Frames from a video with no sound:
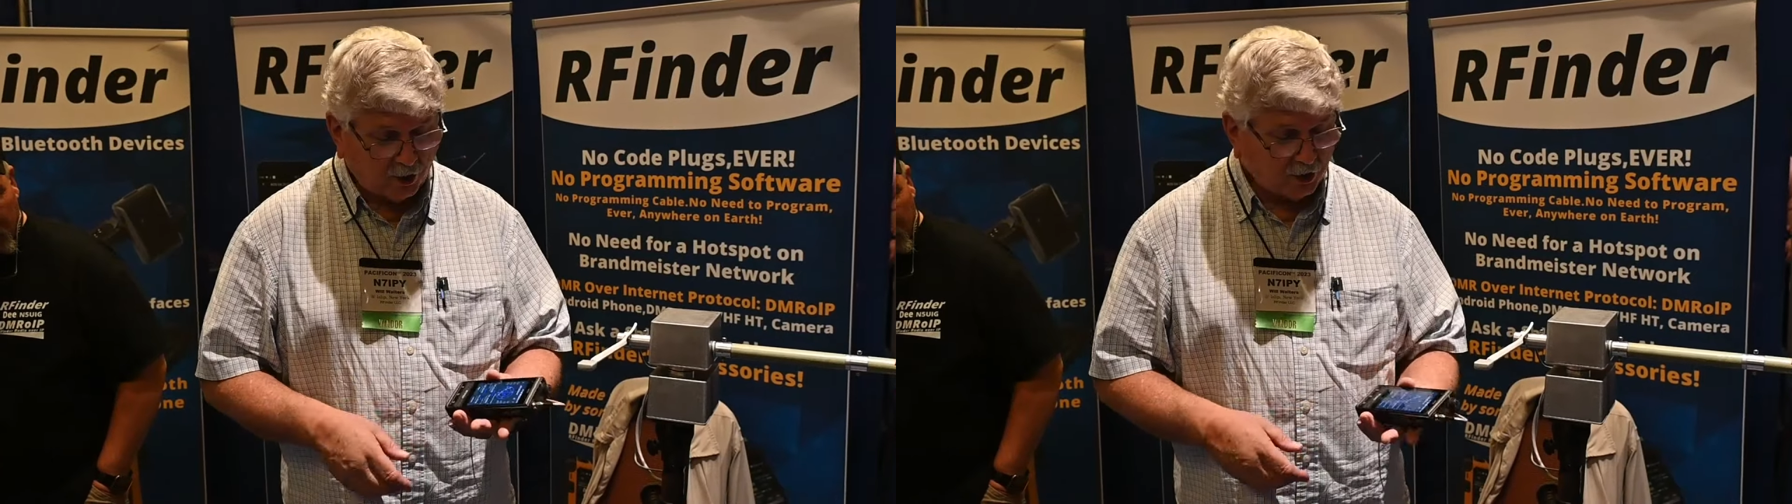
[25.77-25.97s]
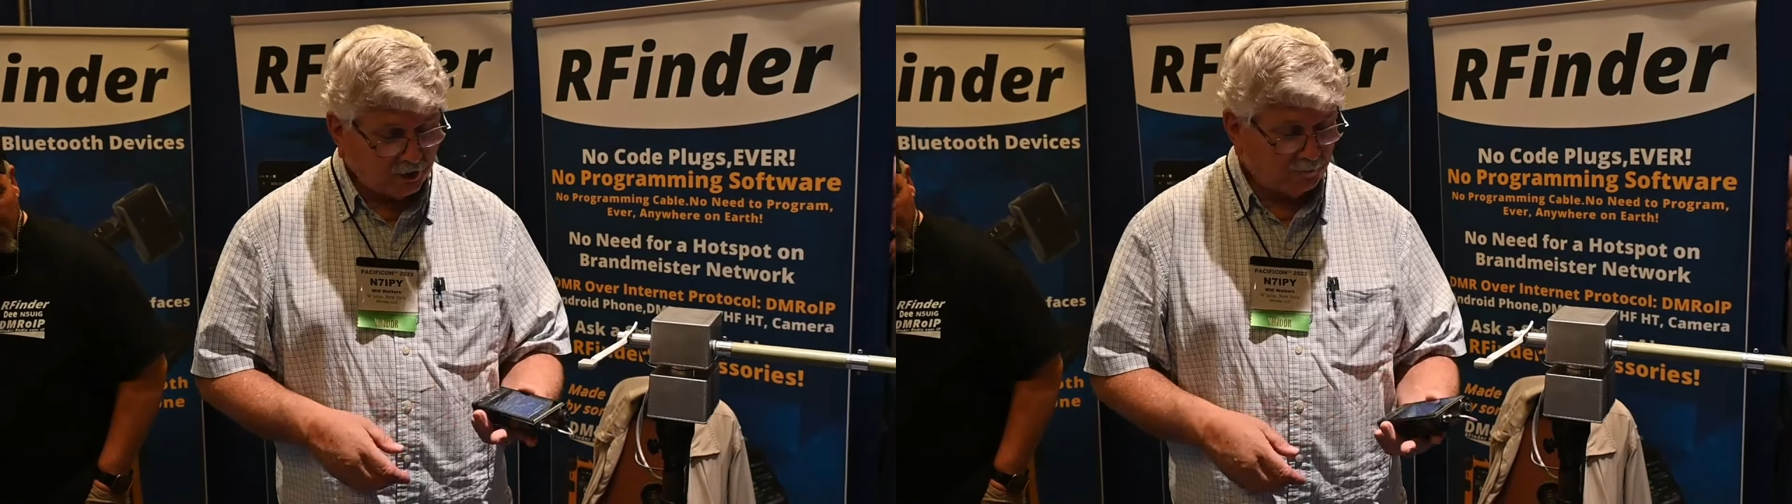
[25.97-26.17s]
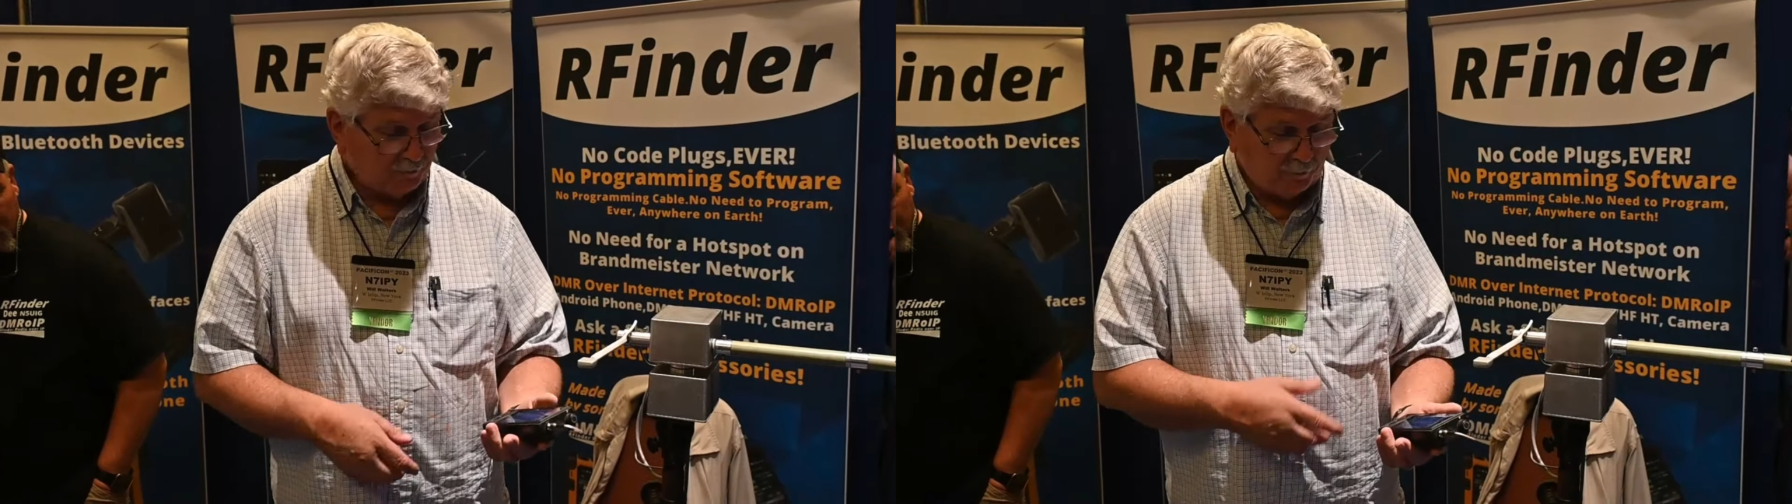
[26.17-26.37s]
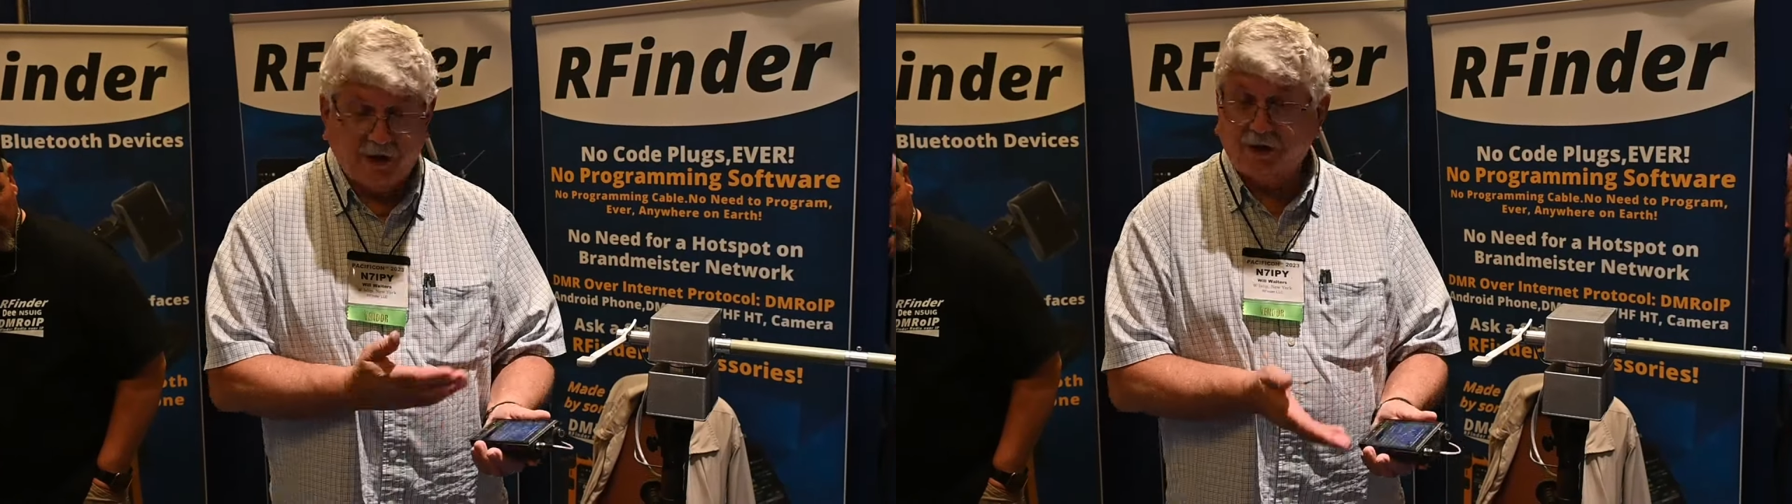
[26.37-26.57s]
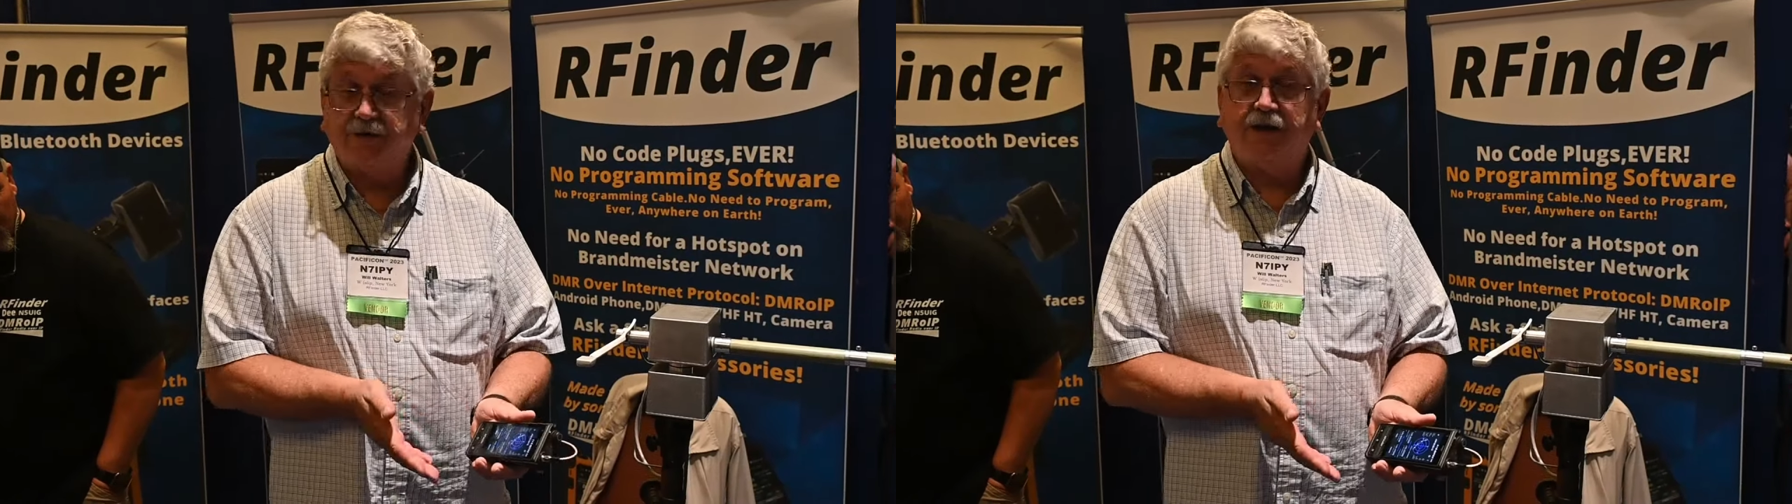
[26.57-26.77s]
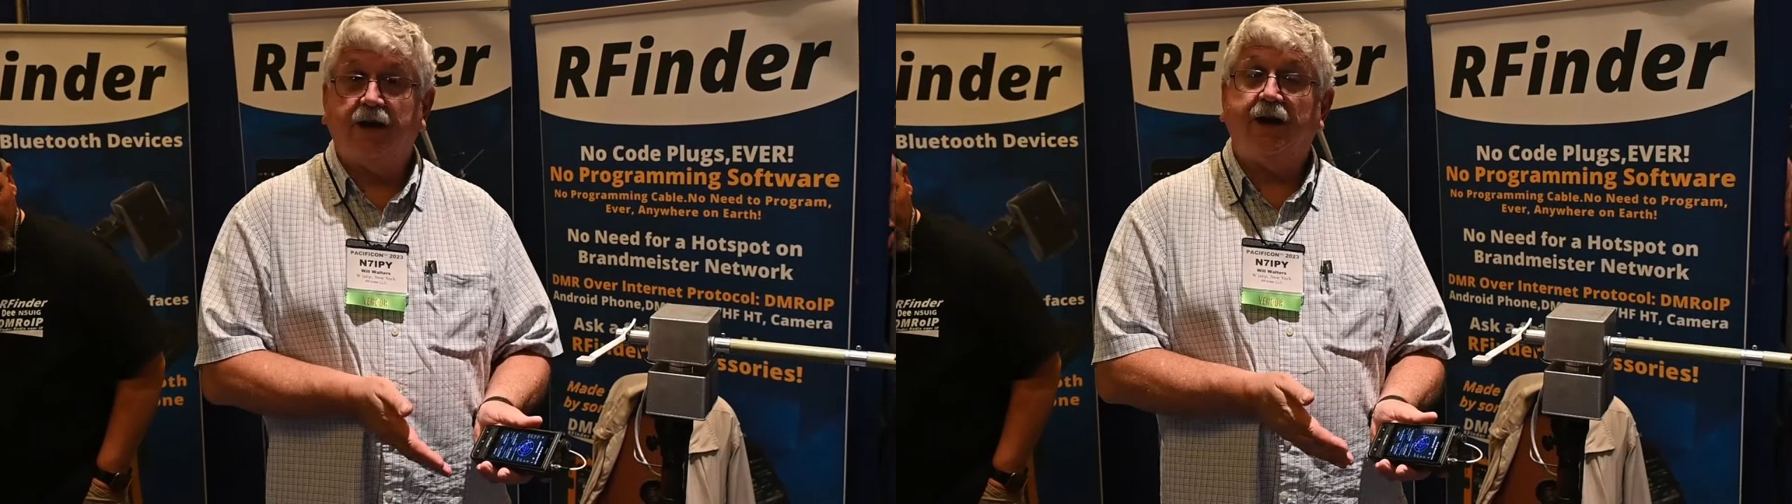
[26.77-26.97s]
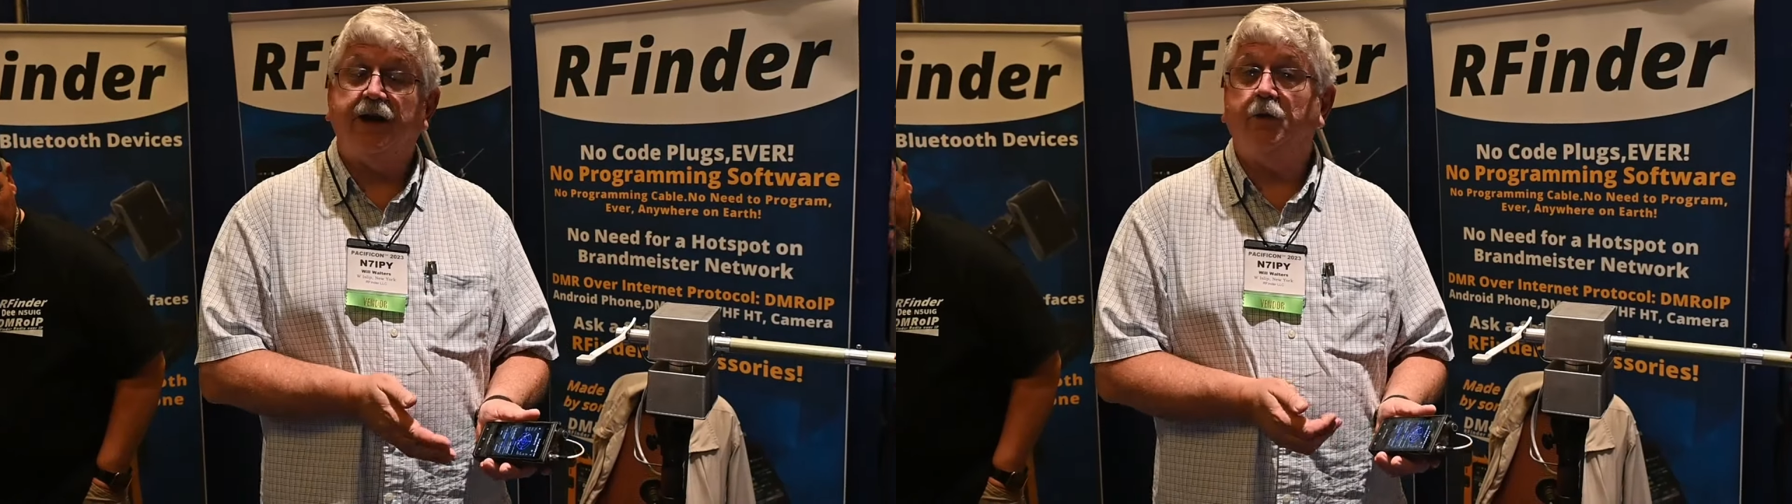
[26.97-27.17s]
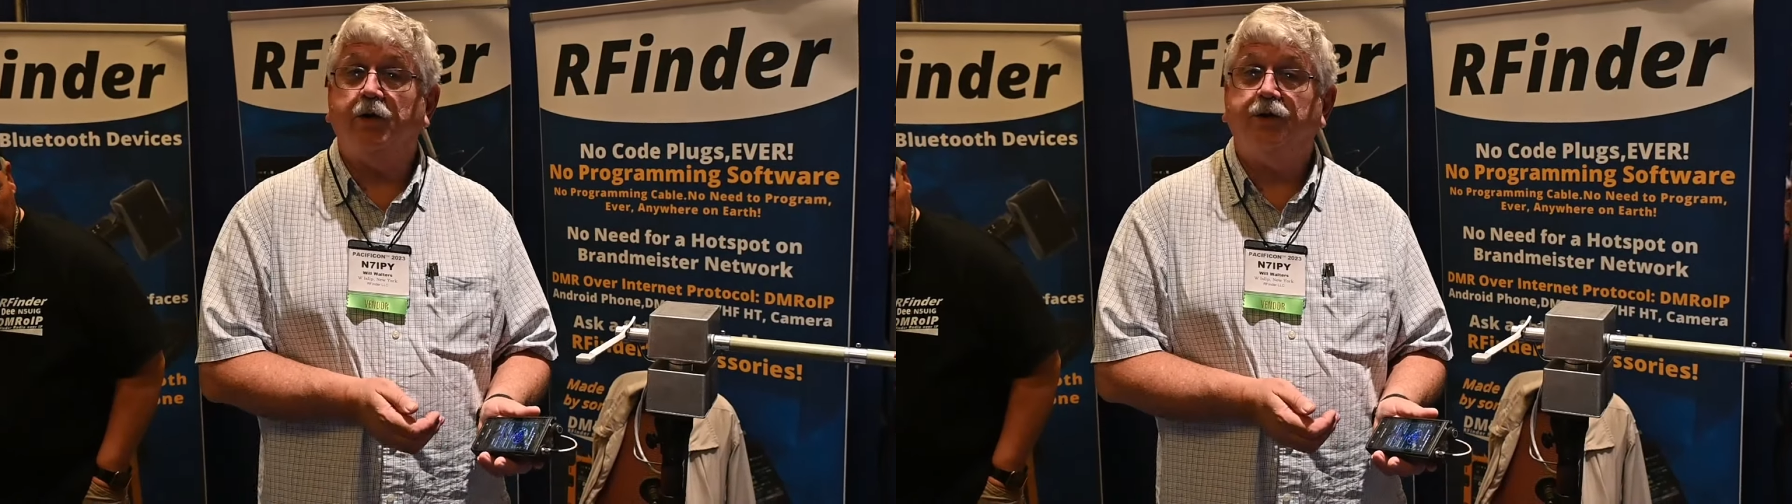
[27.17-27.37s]
can pick your
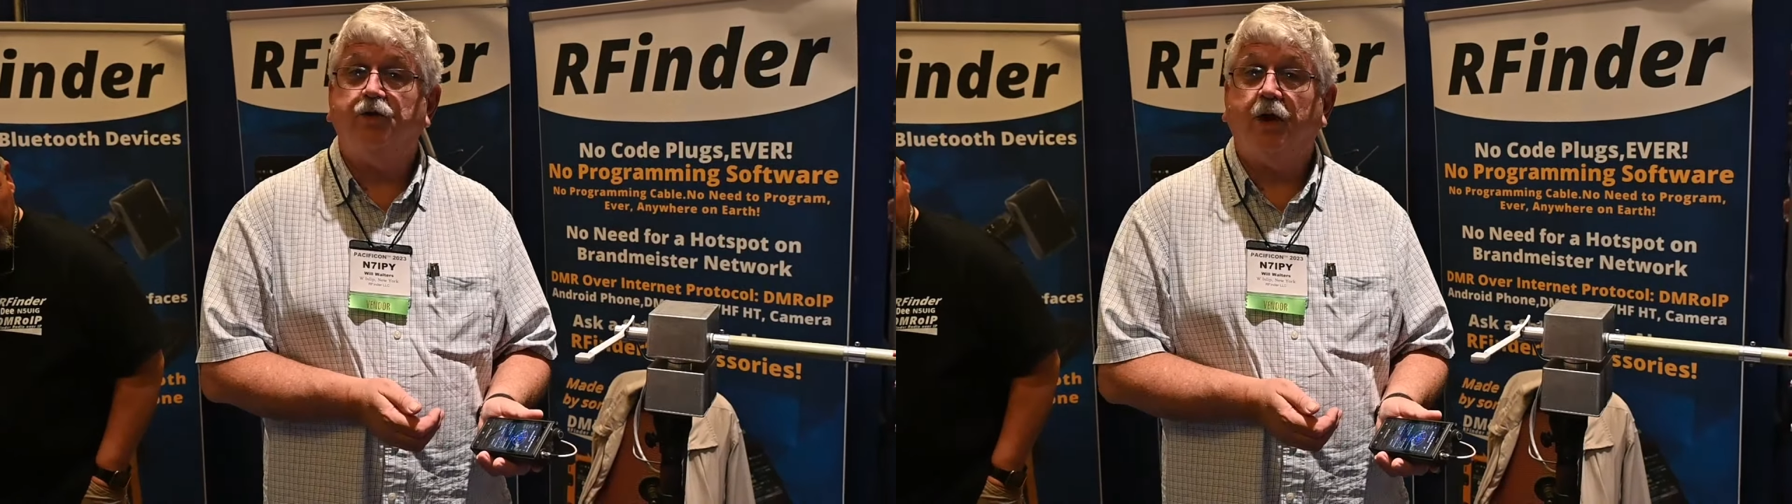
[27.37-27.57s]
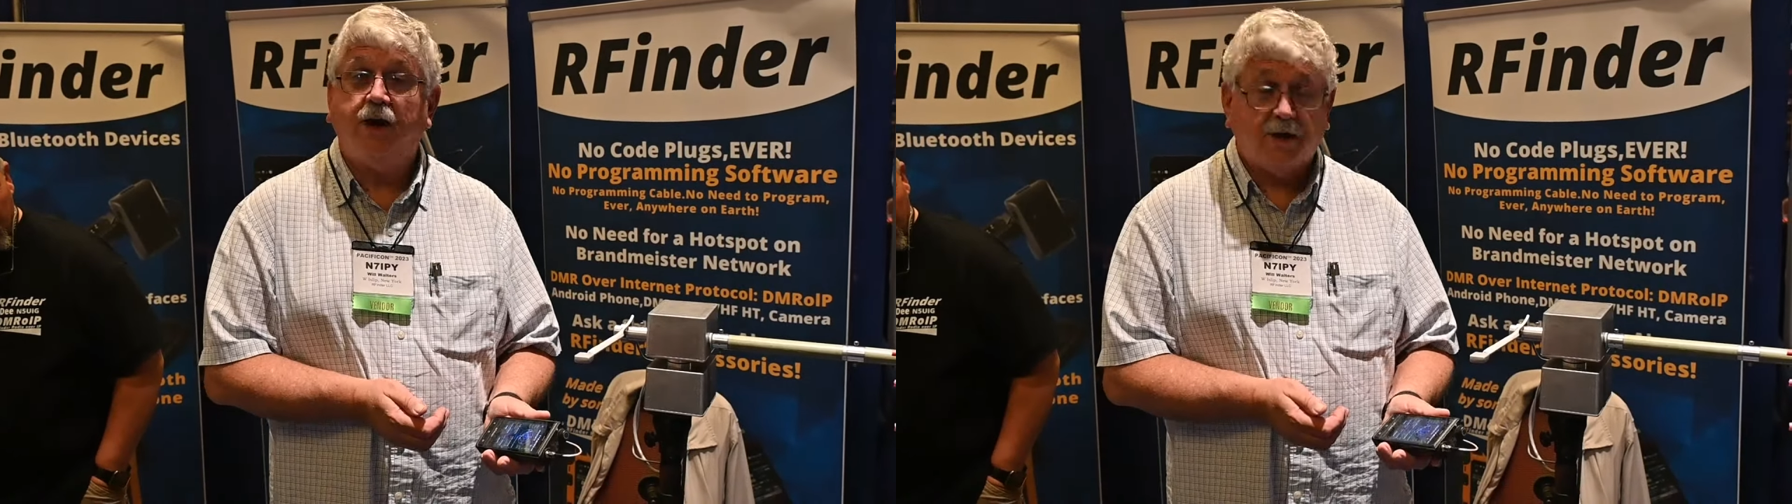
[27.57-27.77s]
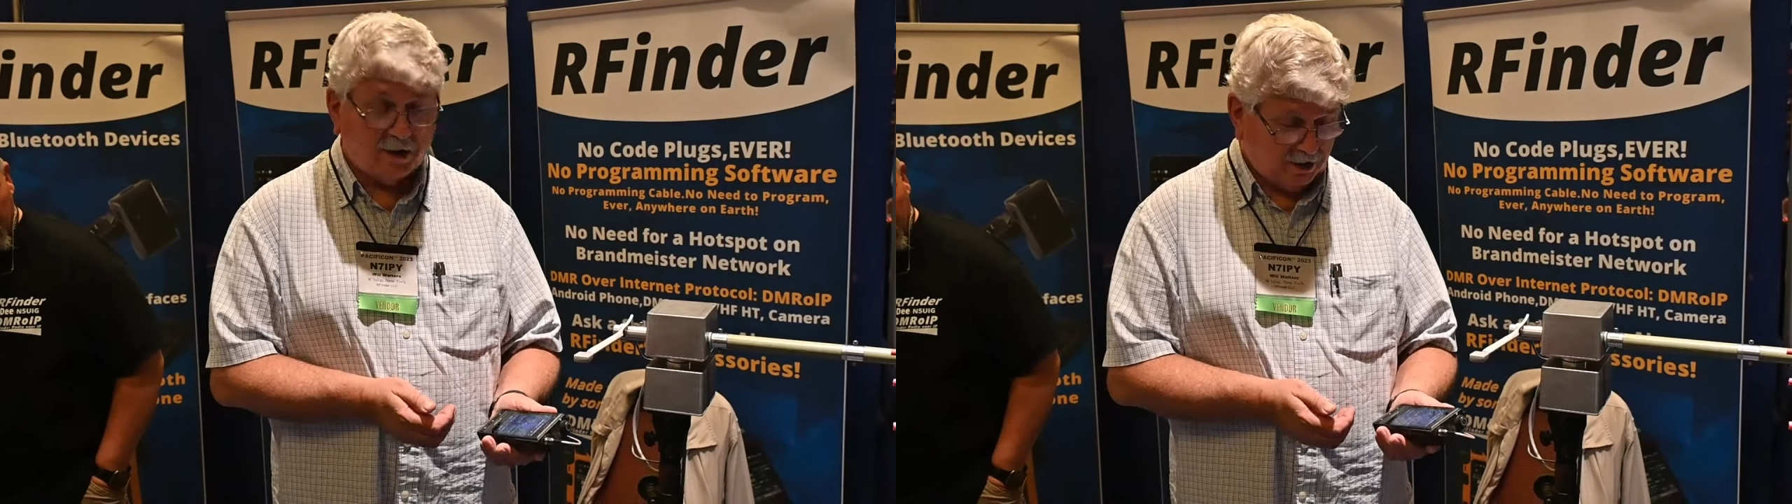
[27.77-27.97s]
satellite you want to track,